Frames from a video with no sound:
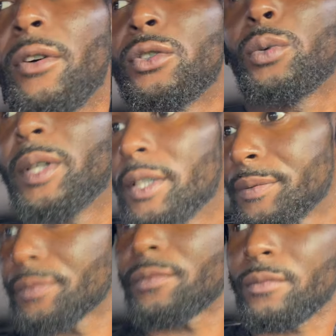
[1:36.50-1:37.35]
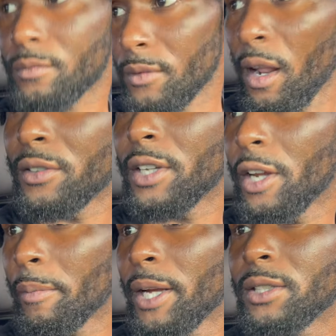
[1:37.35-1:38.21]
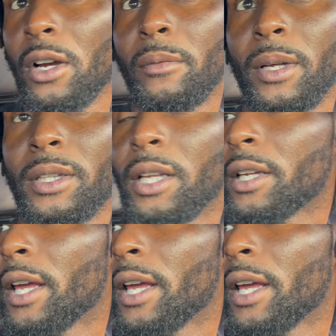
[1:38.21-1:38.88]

on Twitter. I seen everybody talking about that